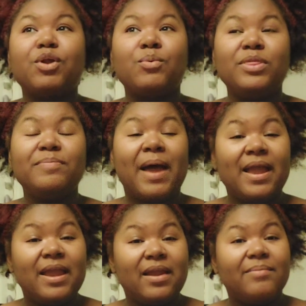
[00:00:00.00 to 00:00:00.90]
with my
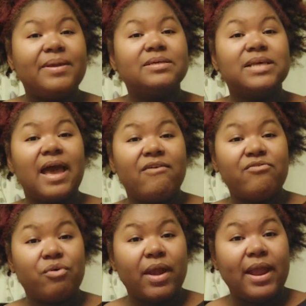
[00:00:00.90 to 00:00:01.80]
hair, because I have
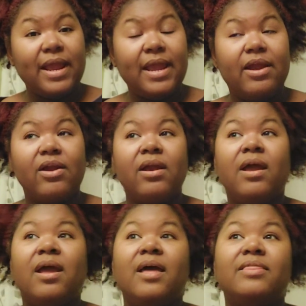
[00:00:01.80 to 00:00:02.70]
4A hair,
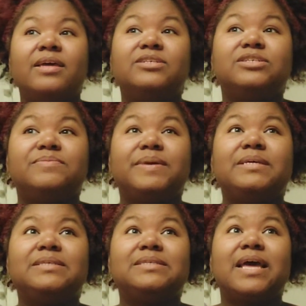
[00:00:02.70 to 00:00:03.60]
that just
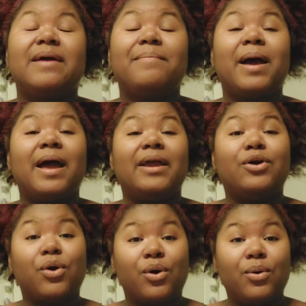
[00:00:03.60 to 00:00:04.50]
means that my
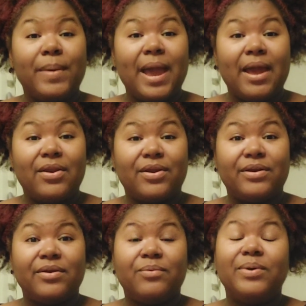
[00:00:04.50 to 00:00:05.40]
curl
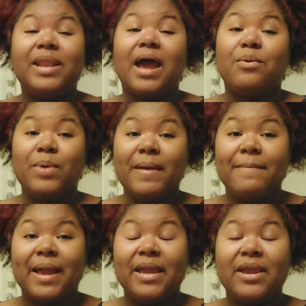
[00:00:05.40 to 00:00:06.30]
pattern when I wet
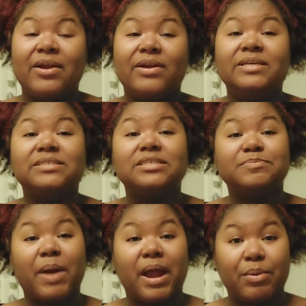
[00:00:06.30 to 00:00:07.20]
my hair is a
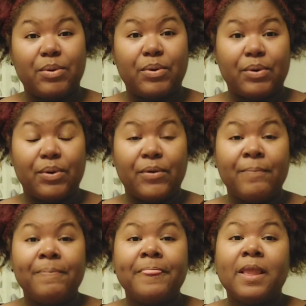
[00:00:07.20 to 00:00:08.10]
spiral curl.
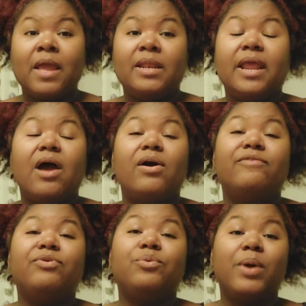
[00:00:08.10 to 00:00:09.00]
Now,
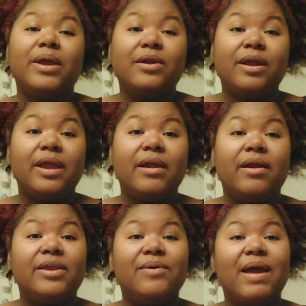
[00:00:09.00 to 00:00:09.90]
if you wet your hair
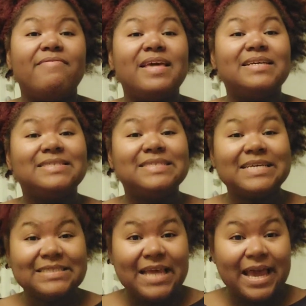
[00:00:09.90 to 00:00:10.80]
and you have that
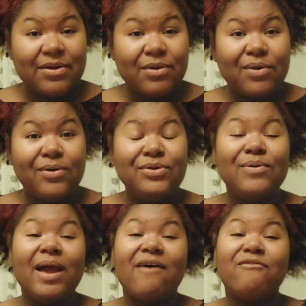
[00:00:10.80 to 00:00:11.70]
zigzag curl,
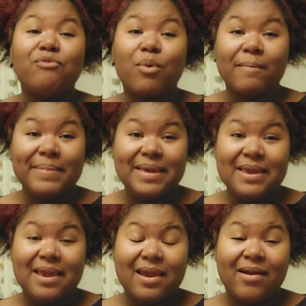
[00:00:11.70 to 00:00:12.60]
you have
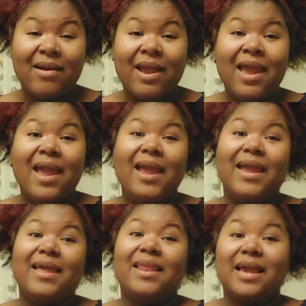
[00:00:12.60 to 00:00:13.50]
4B hair.
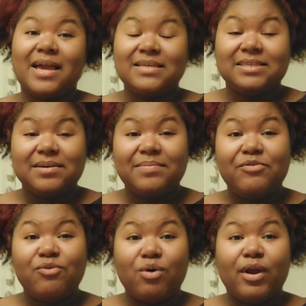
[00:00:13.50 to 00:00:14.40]
And like I said
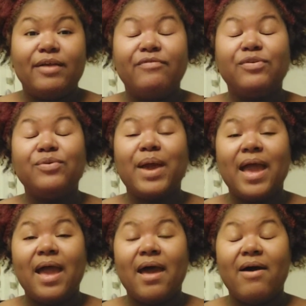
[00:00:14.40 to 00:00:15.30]
before, if you
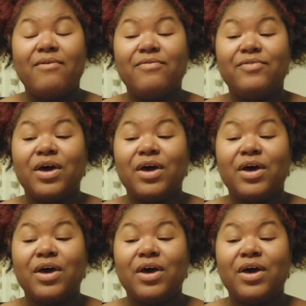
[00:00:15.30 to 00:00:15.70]
have